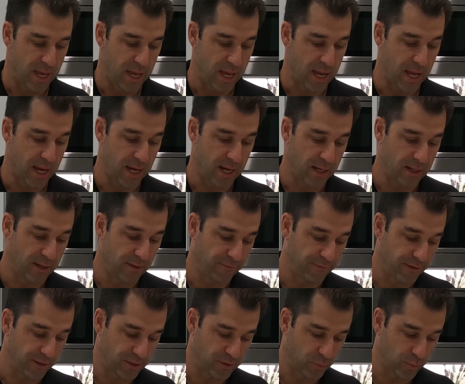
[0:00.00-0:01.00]
And
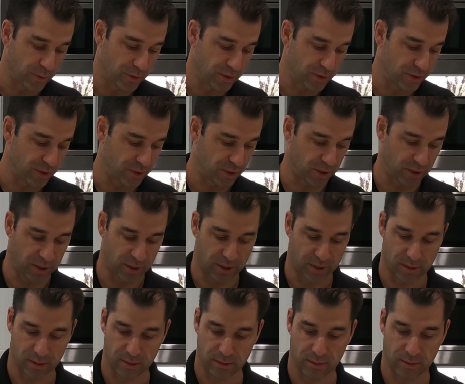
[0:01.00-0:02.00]
if this was
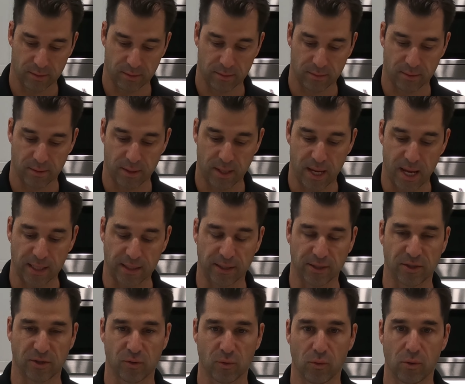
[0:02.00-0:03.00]
at
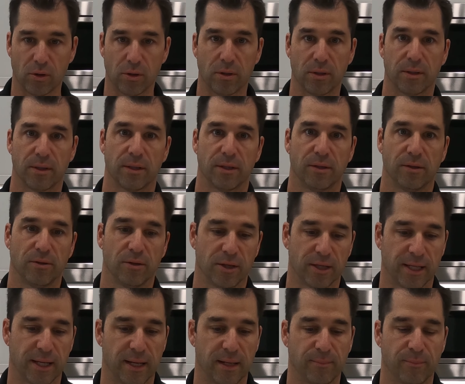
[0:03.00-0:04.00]
the store, you're
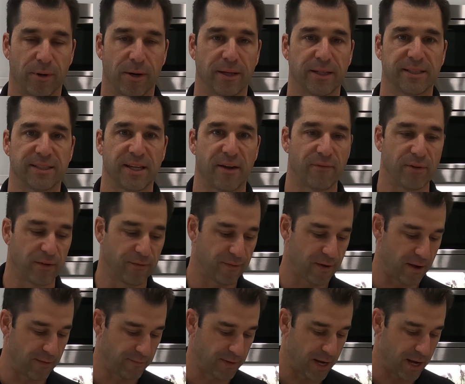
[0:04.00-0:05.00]
looking at probably
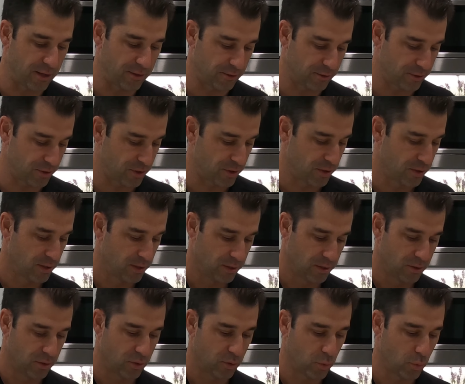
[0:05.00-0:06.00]
$75
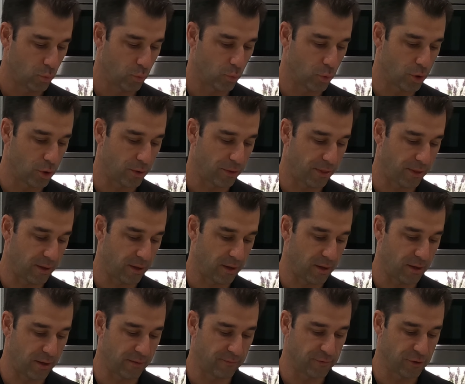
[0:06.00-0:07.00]
worth
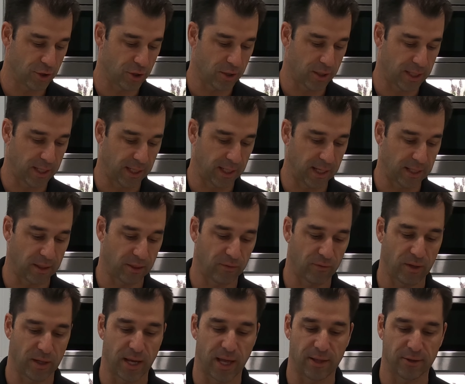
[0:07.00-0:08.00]
of jerky at
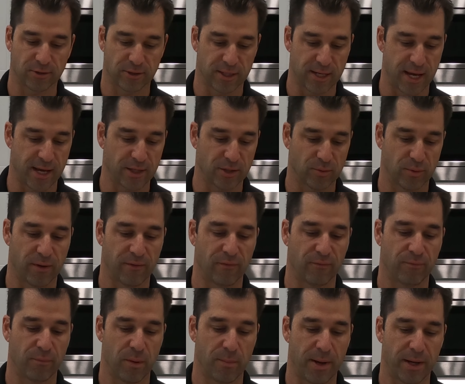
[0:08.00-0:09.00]
$3 an ounce. We
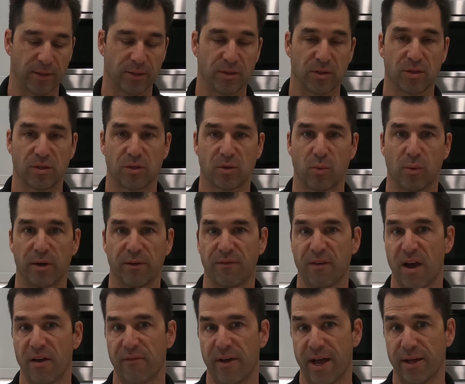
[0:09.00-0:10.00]
have about
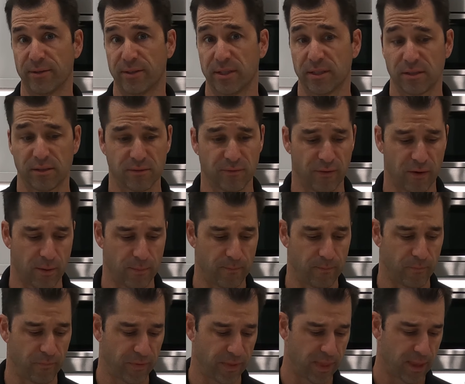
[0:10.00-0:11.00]
25 ounces,
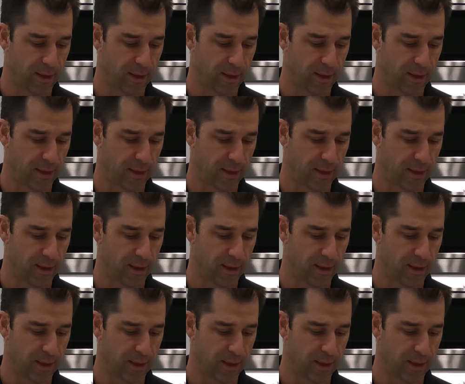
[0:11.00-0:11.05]
from